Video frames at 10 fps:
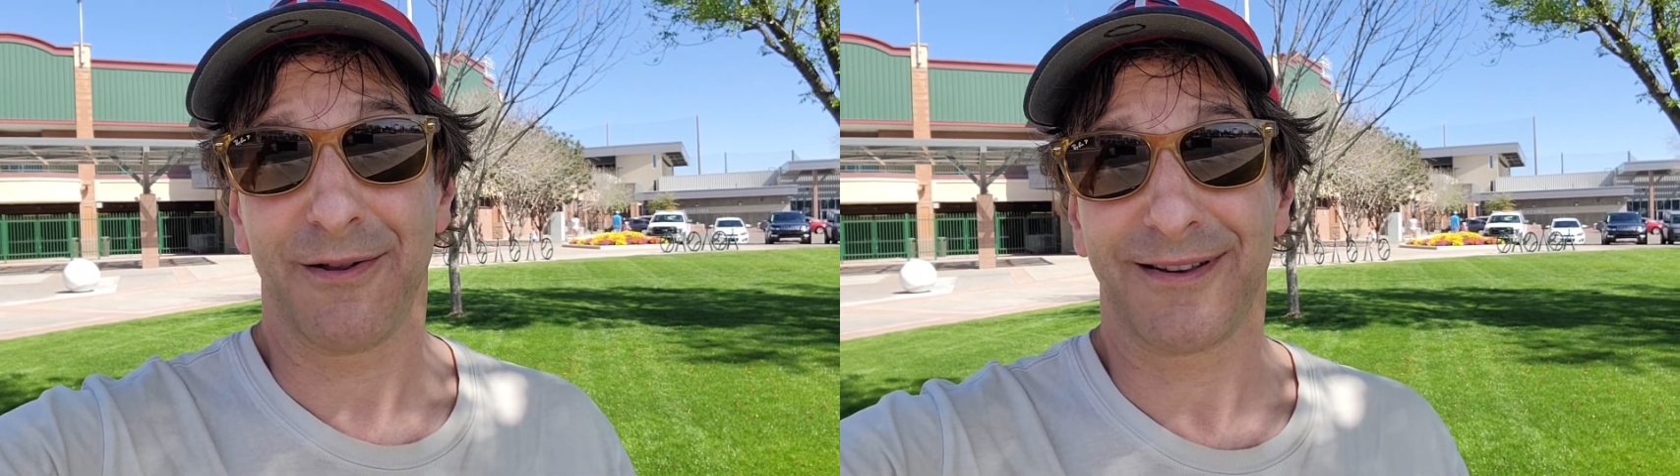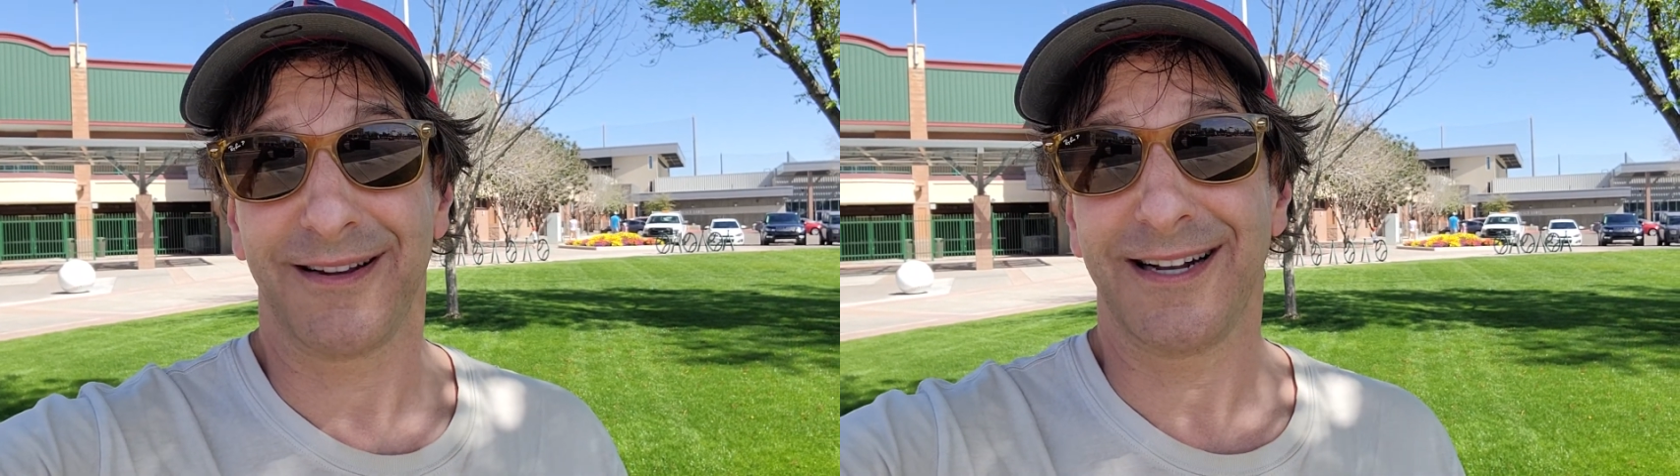
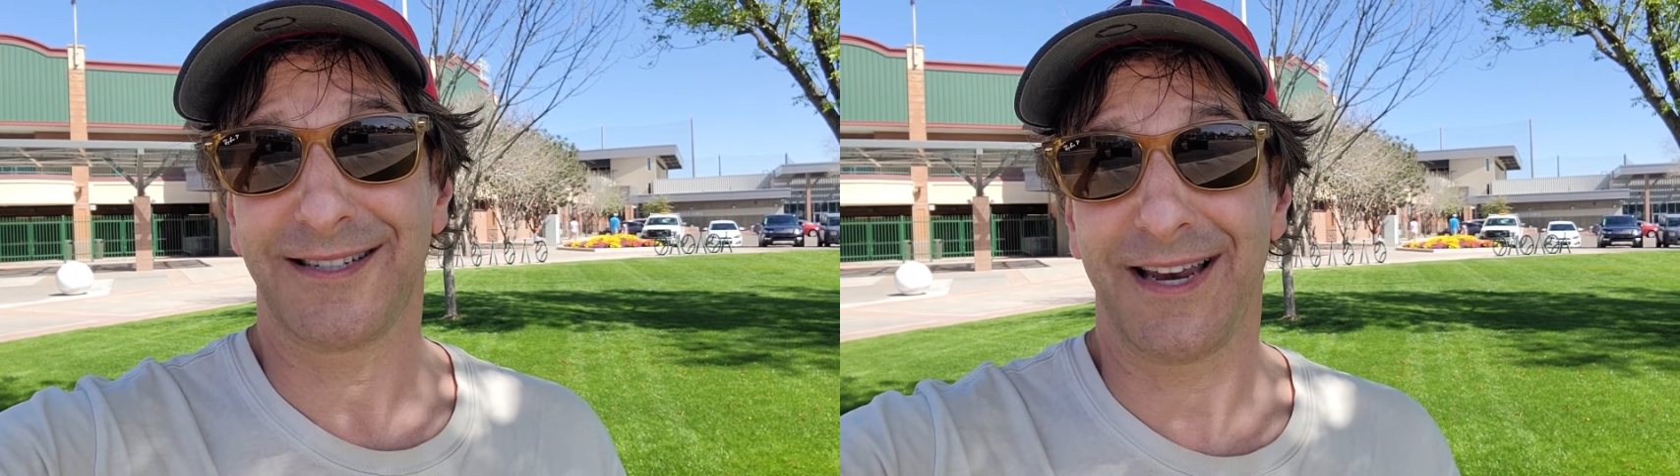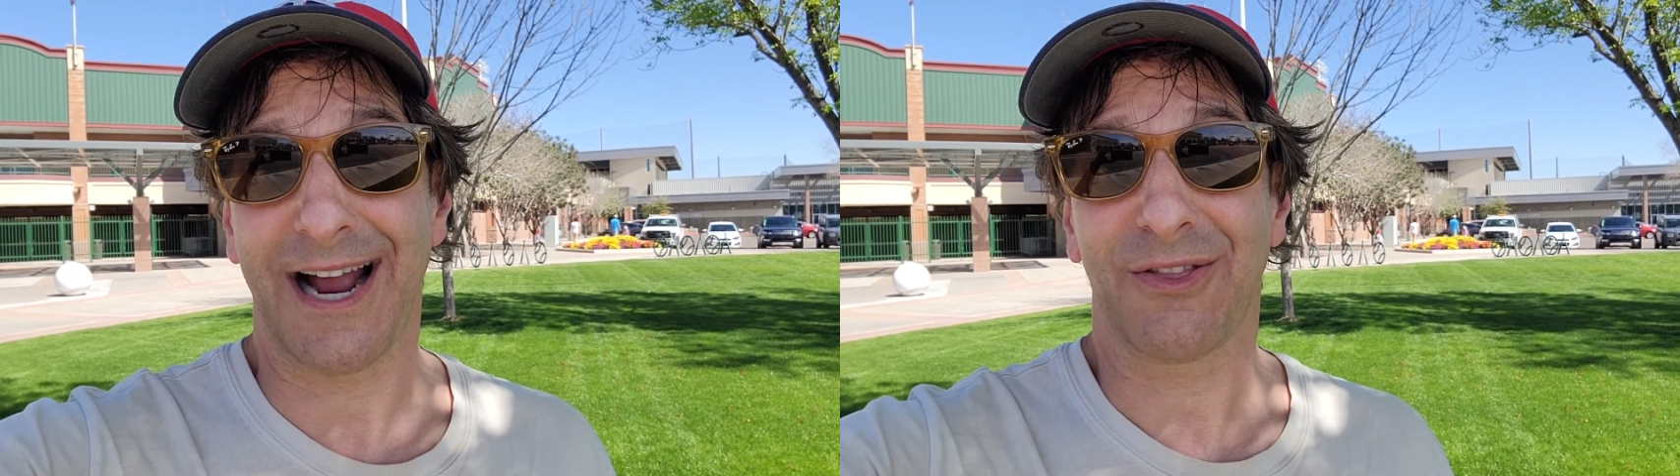It's
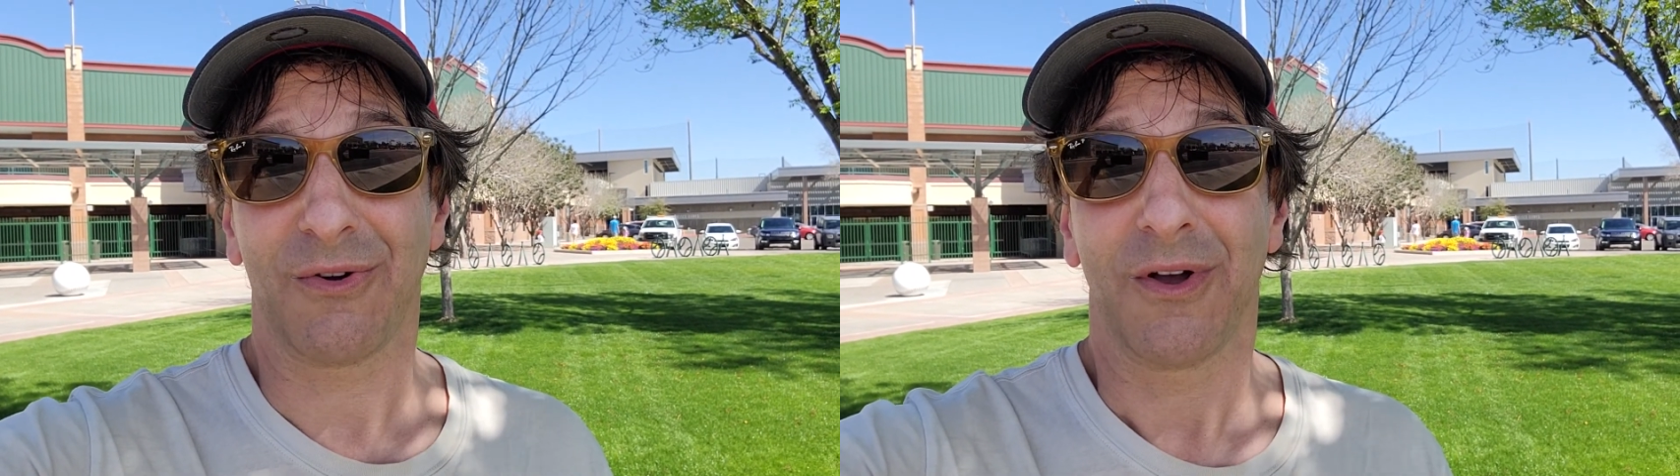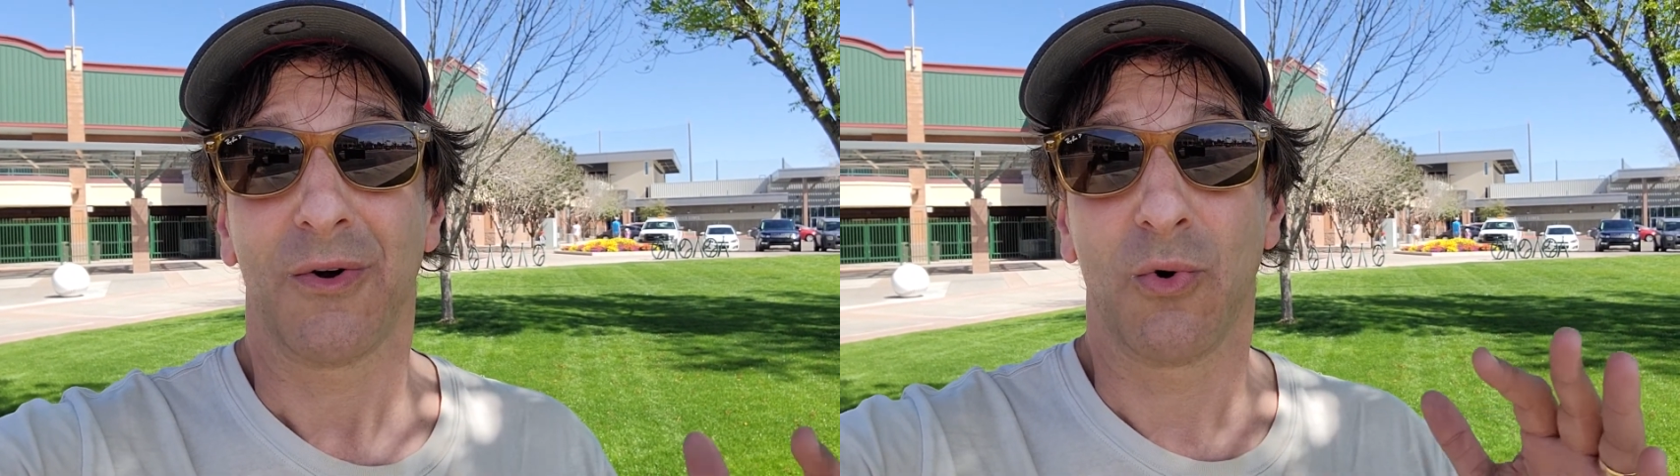the ninth
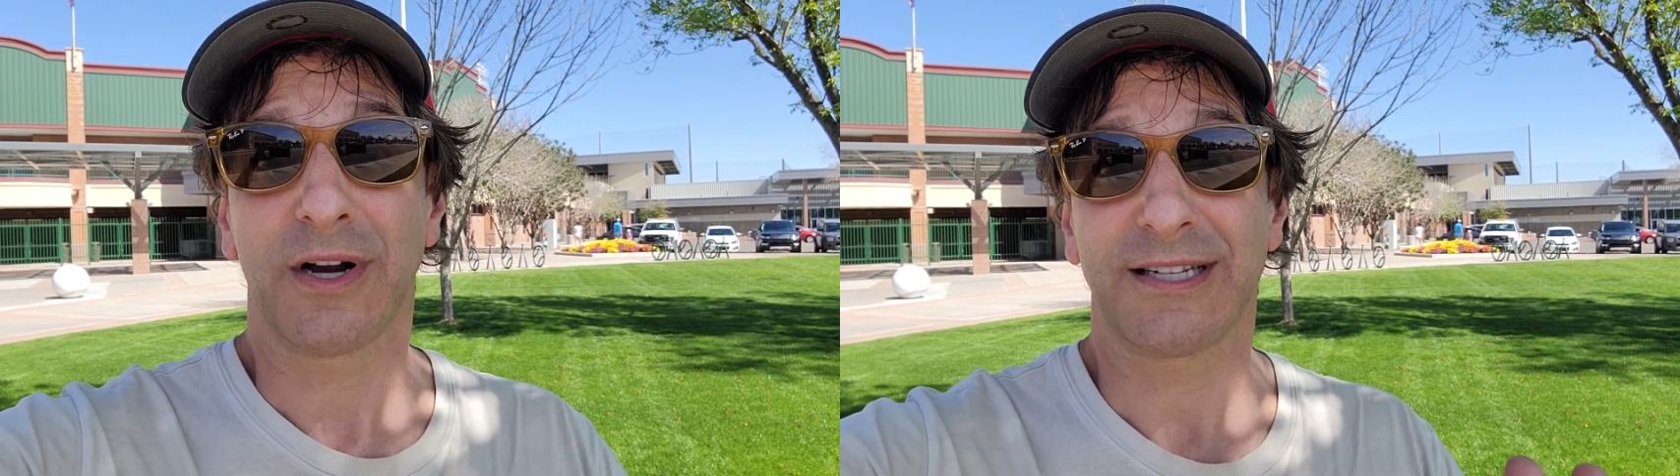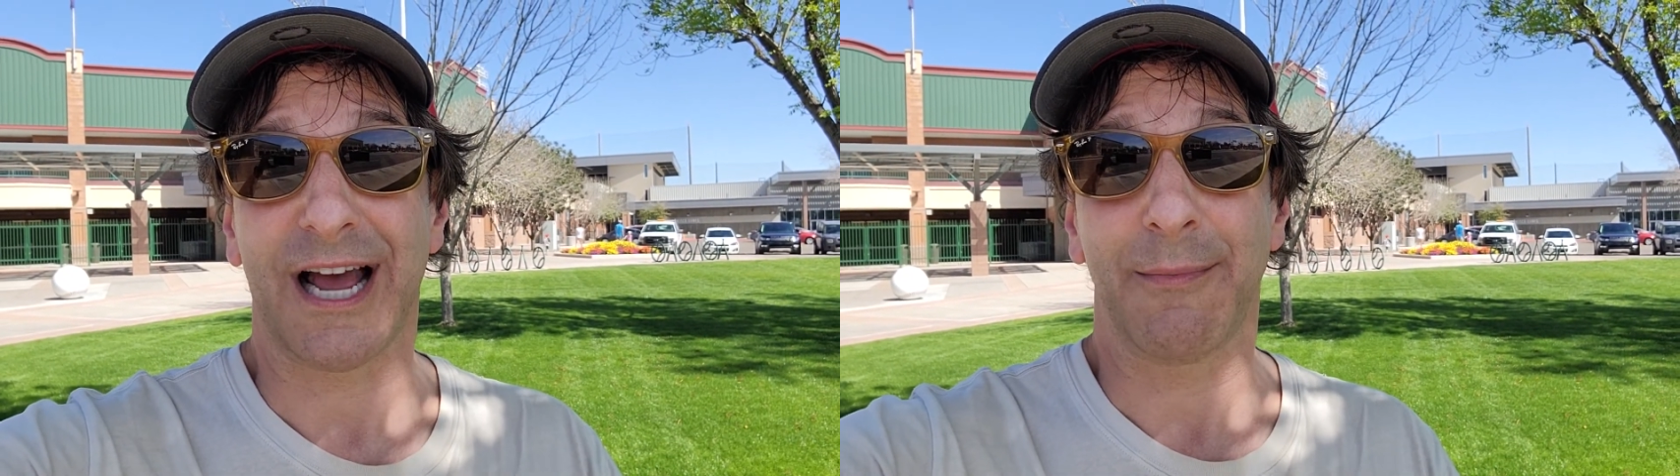work
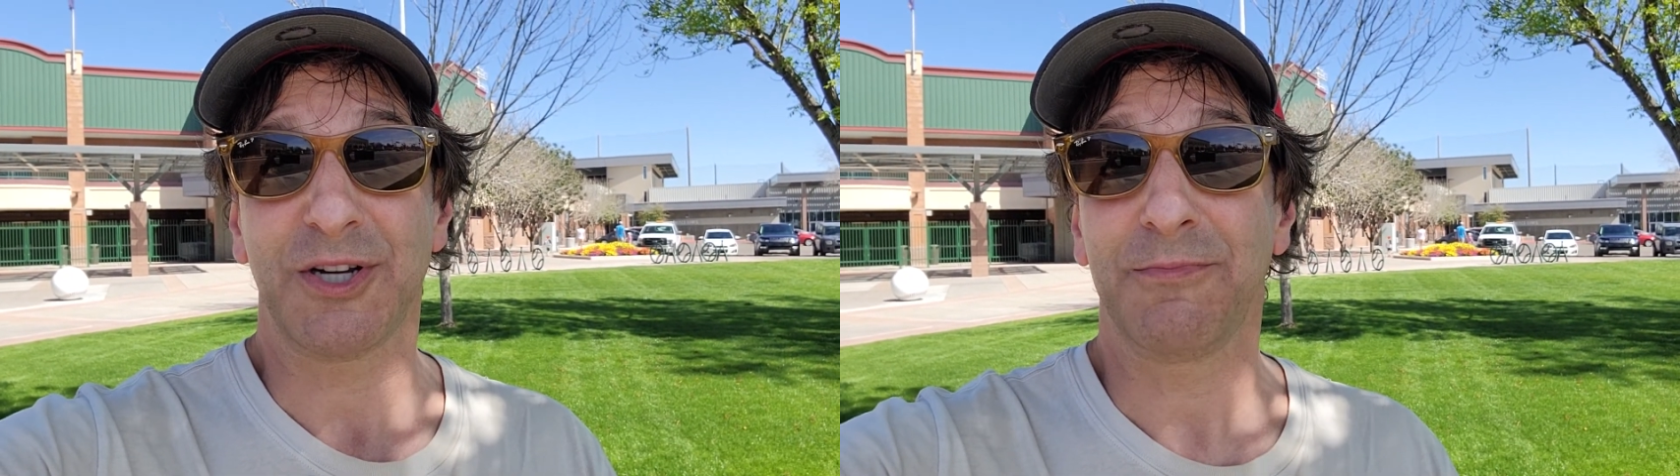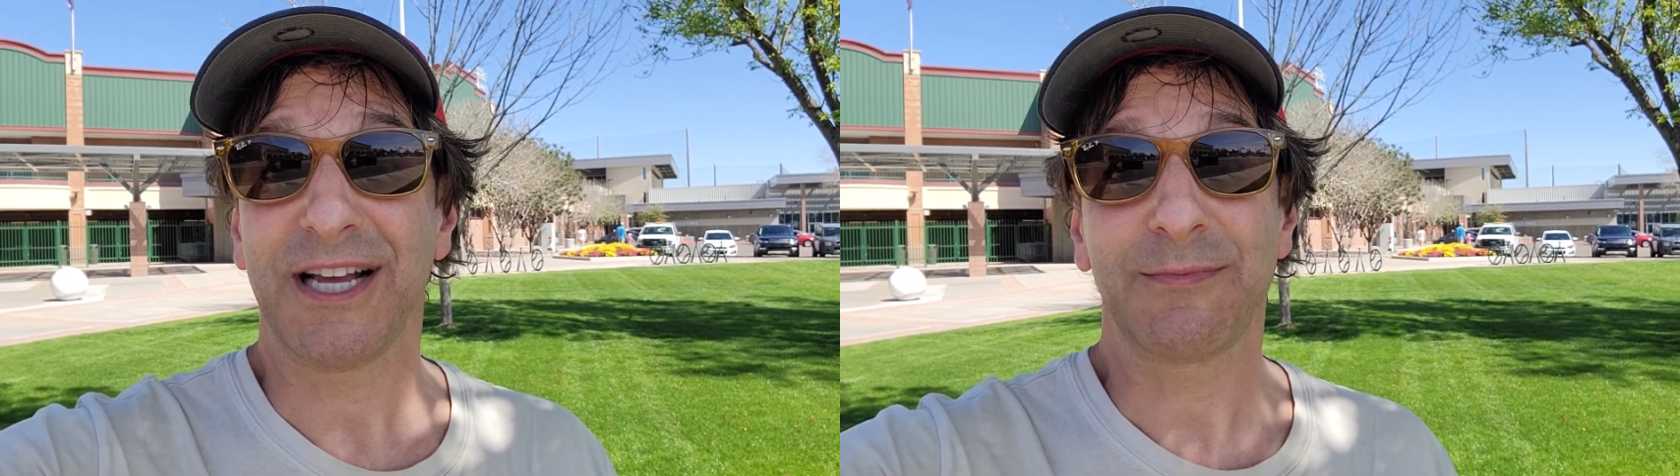stoppage
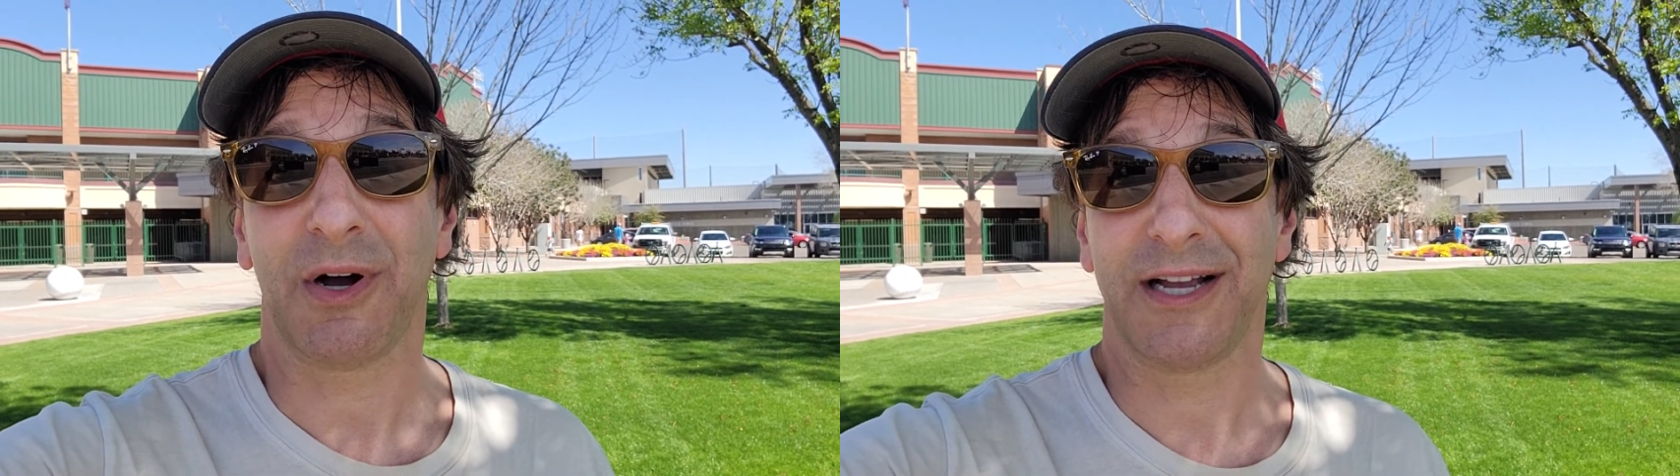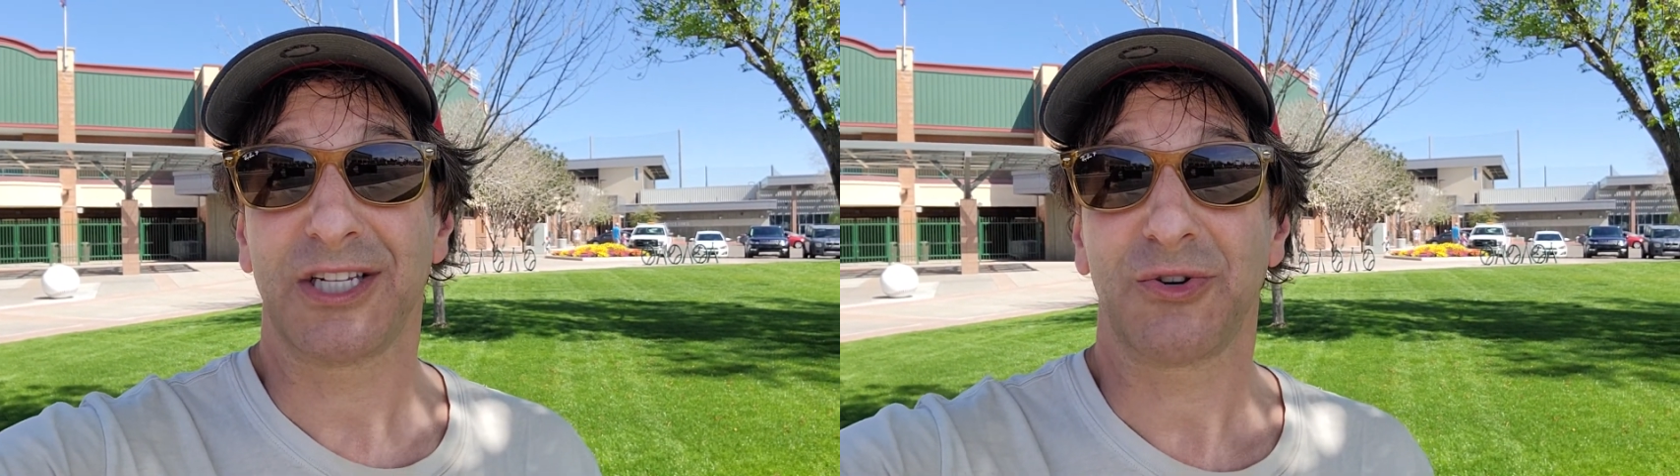in baseball
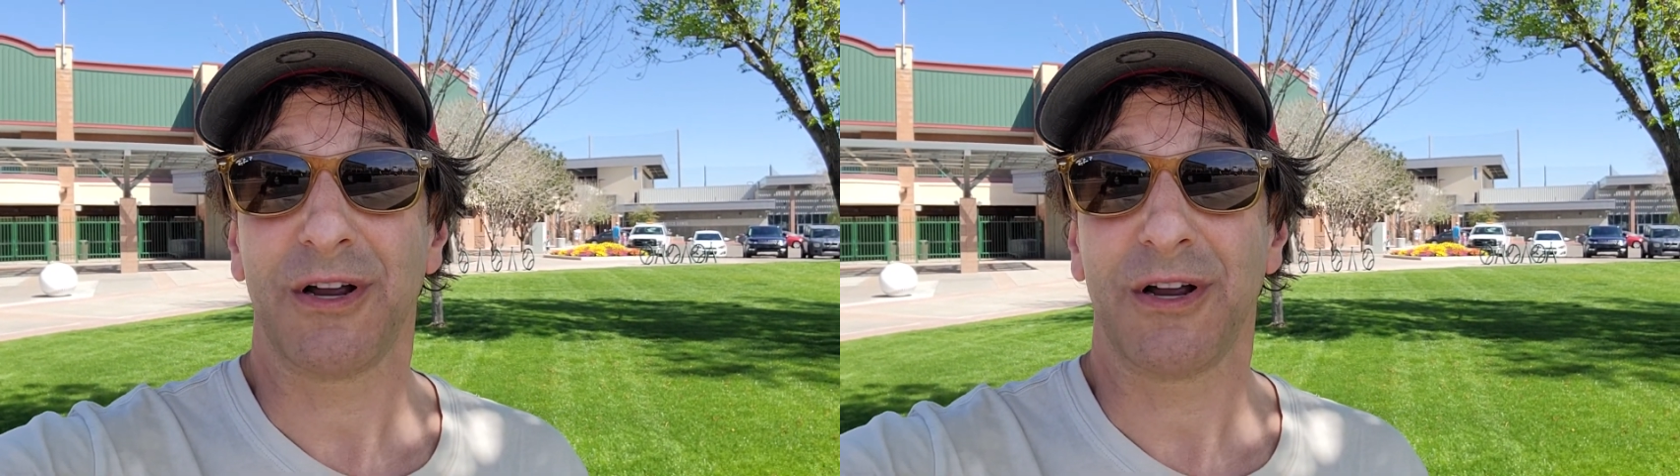history,